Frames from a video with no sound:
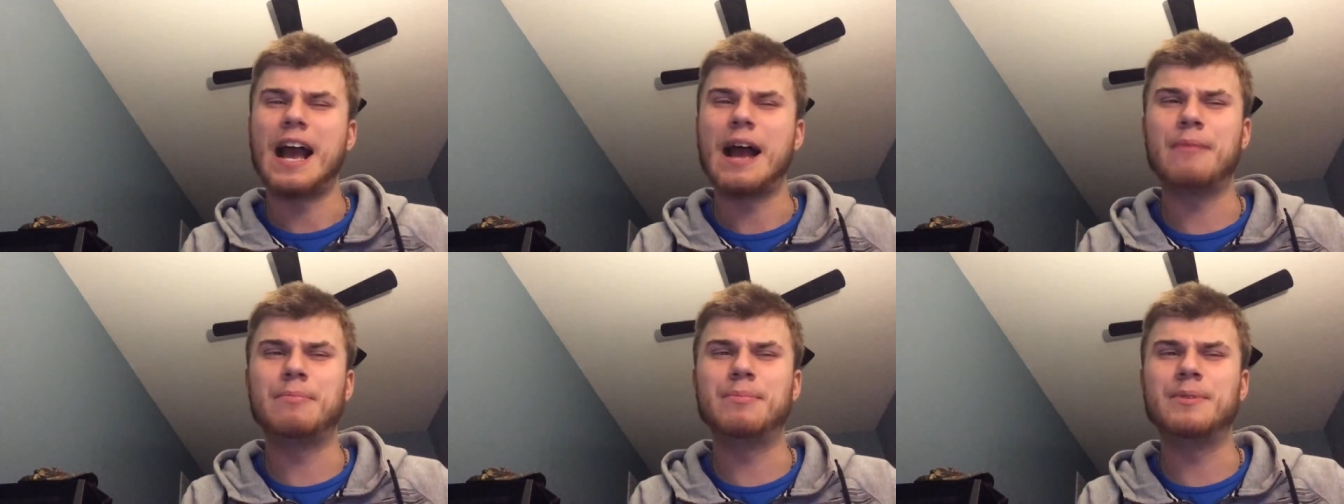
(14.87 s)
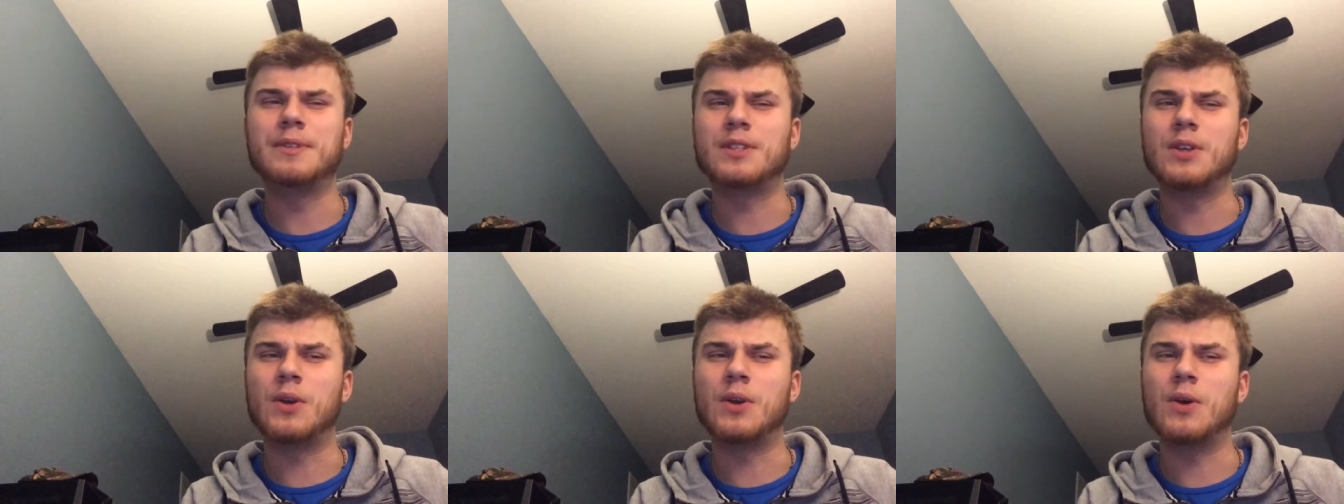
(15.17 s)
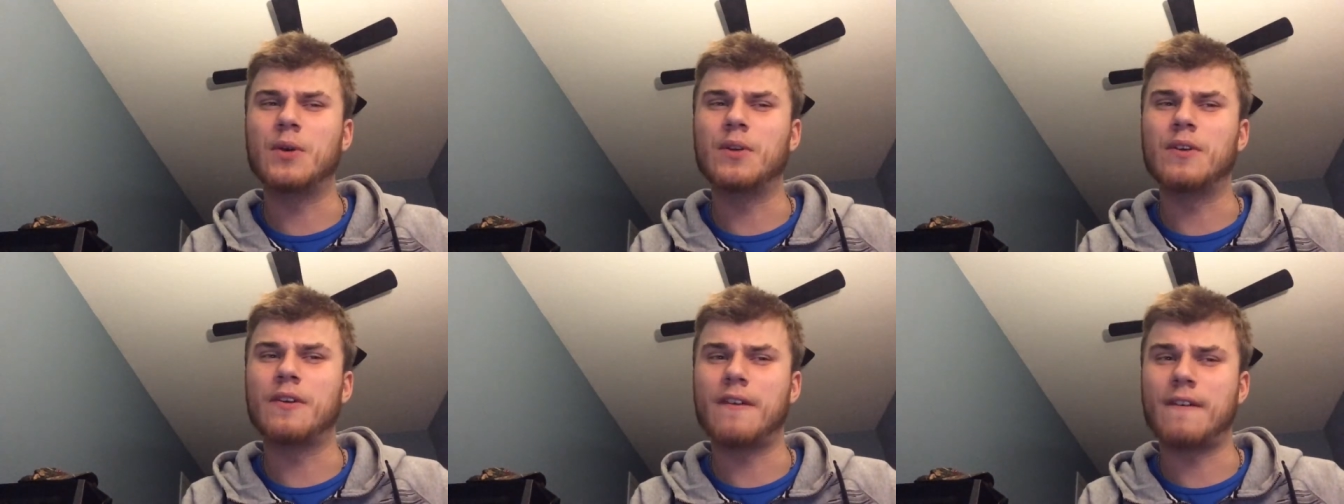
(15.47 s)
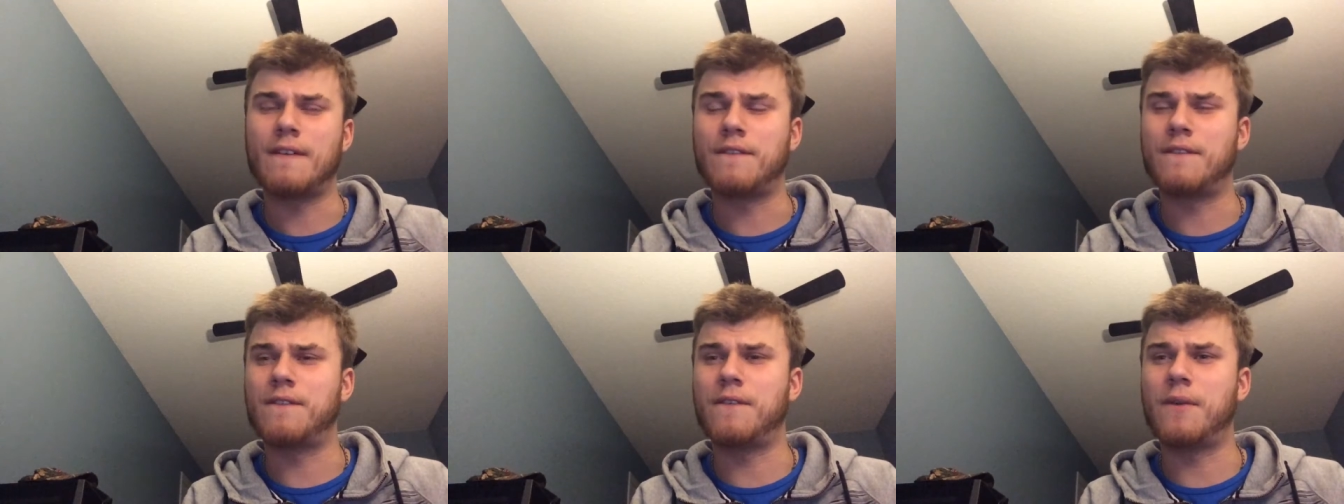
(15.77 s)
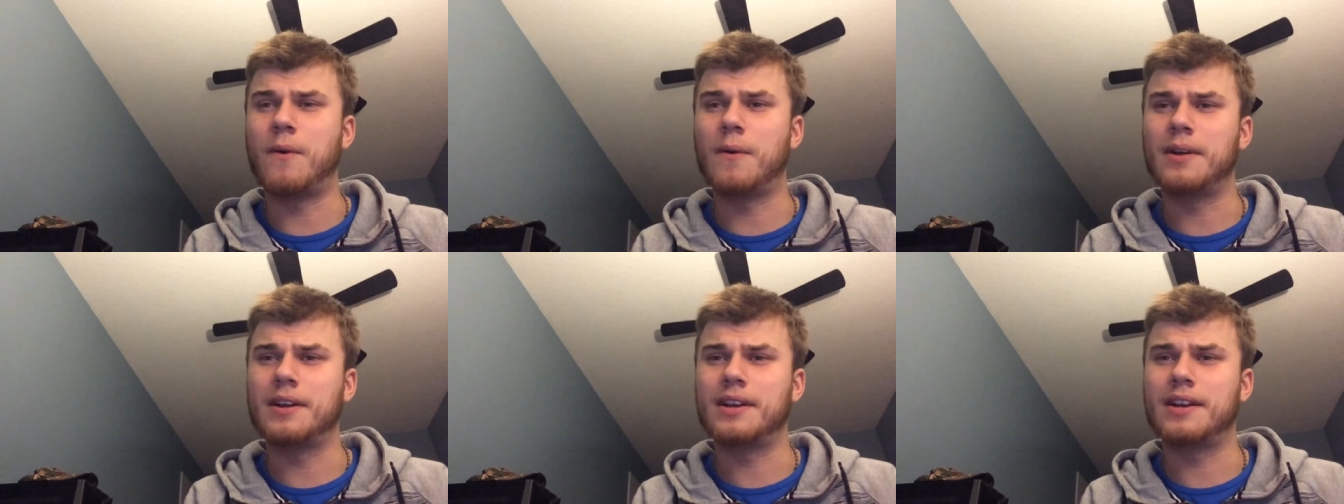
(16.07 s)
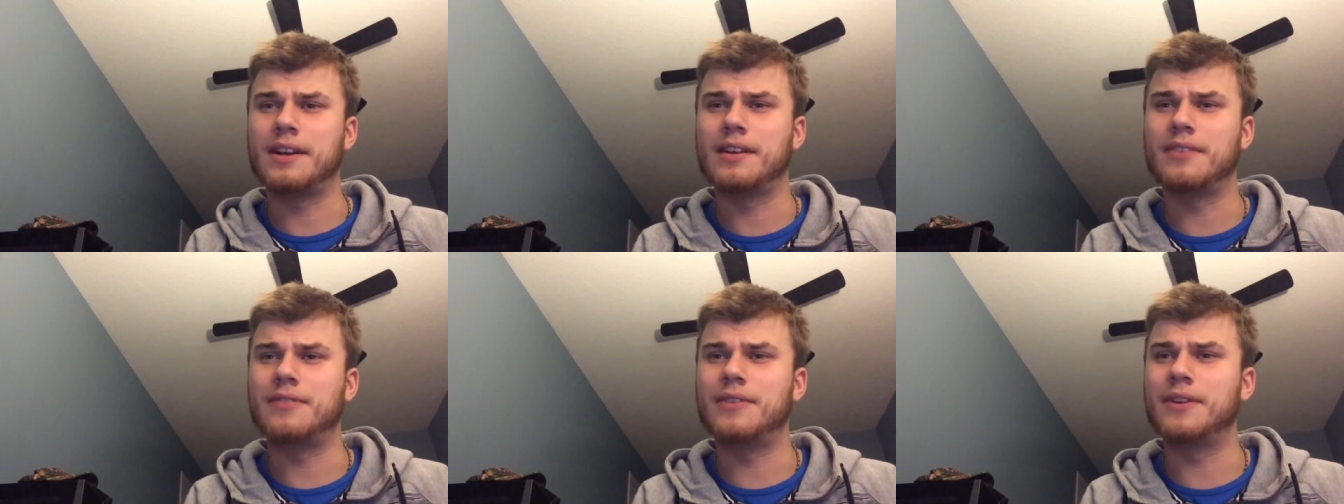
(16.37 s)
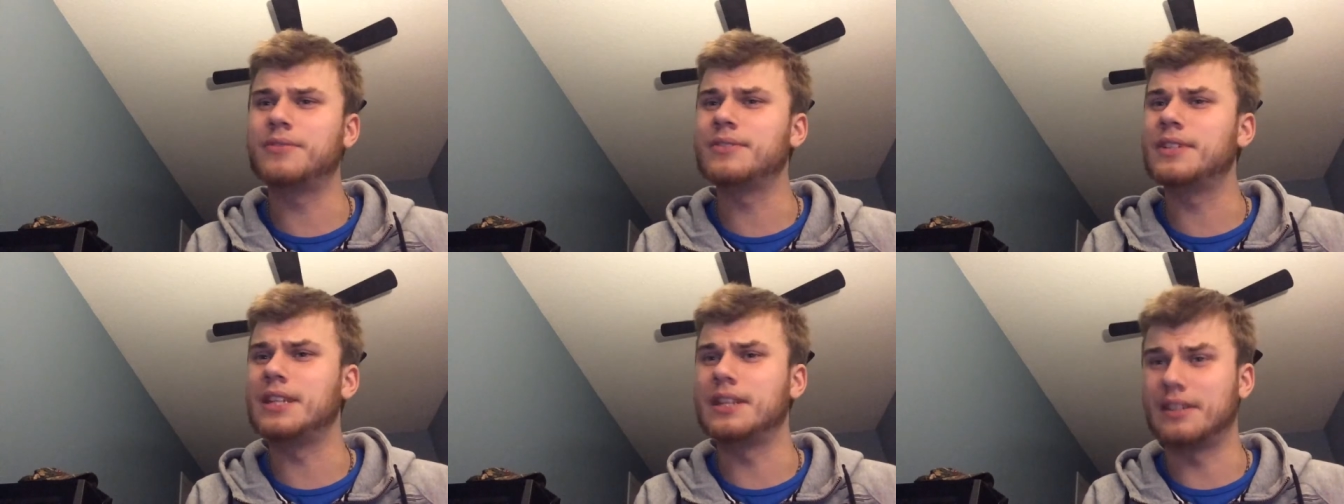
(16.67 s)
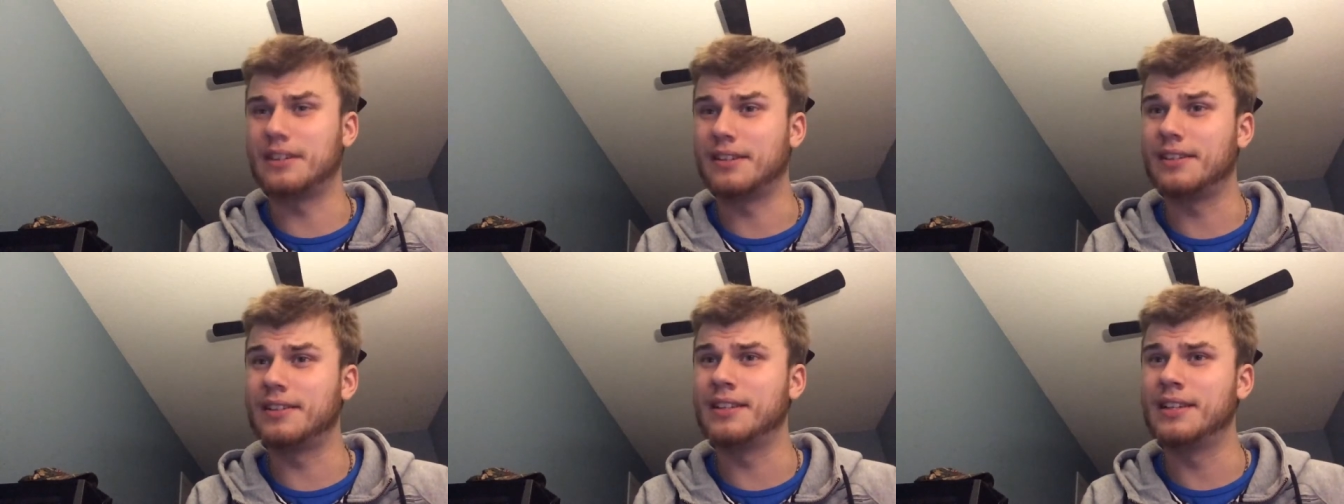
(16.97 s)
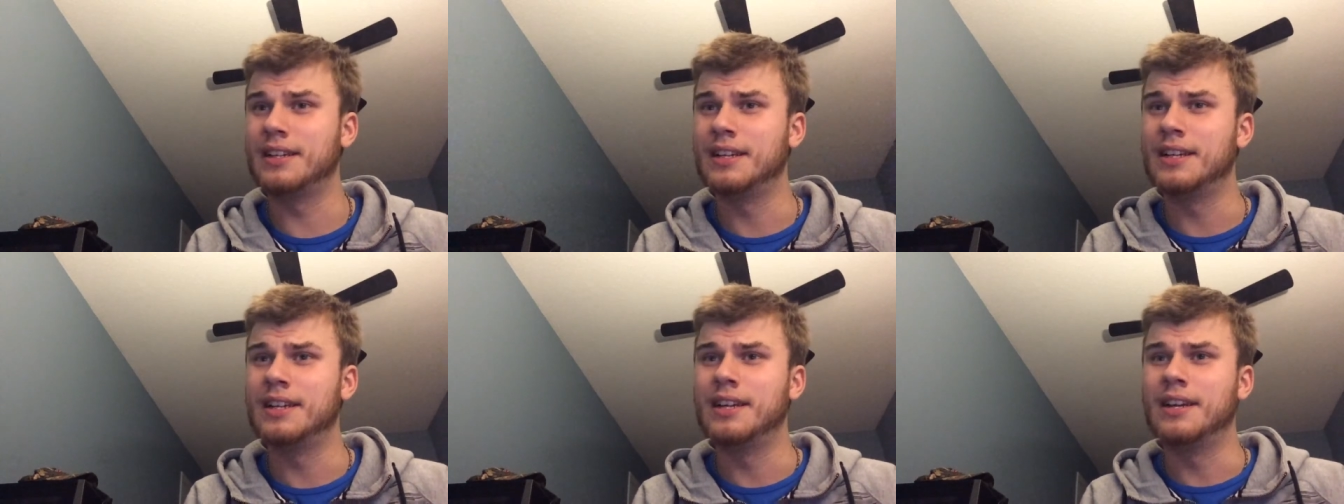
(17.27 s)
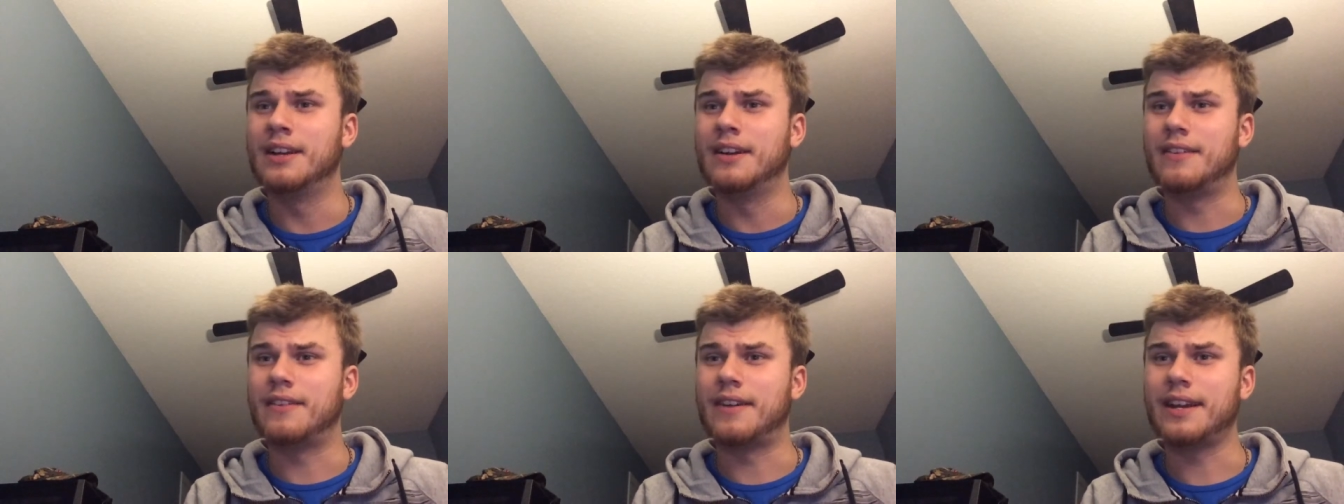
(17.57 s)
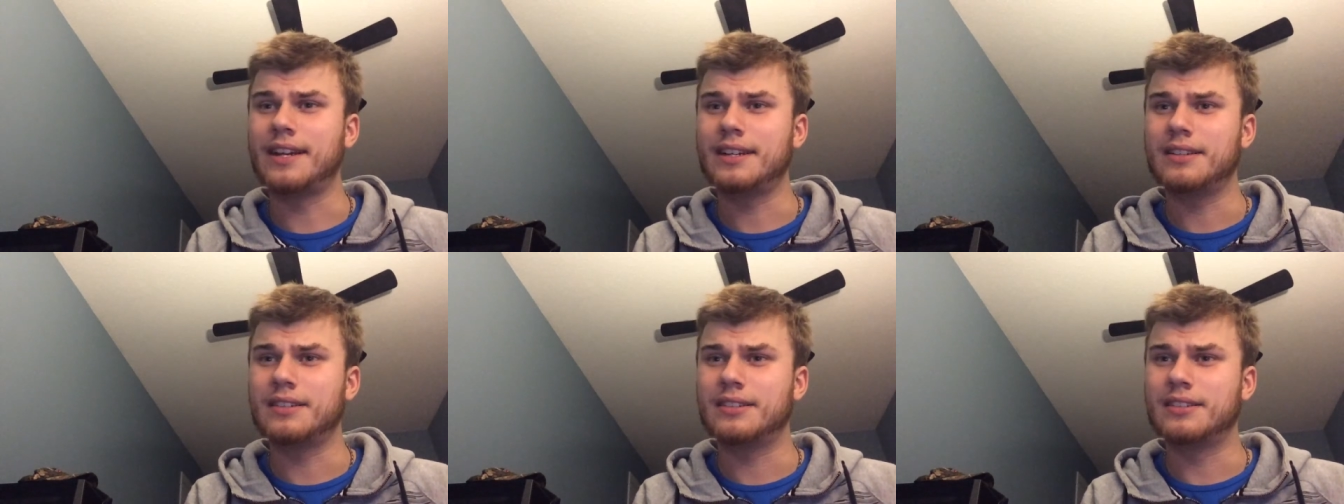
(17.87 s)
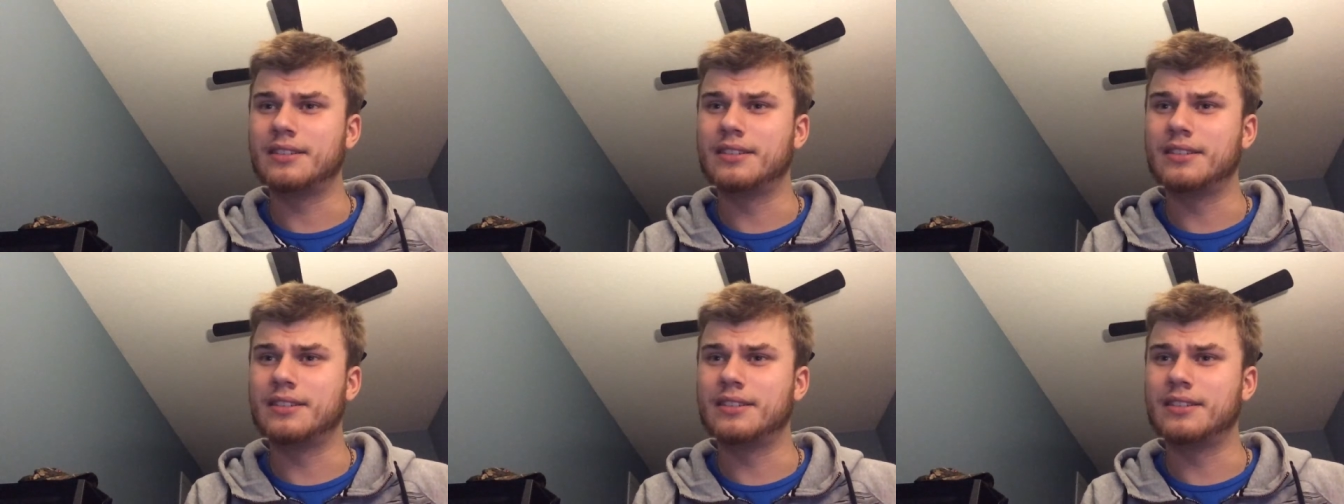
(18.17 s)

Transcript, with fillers: episode four, 15, right?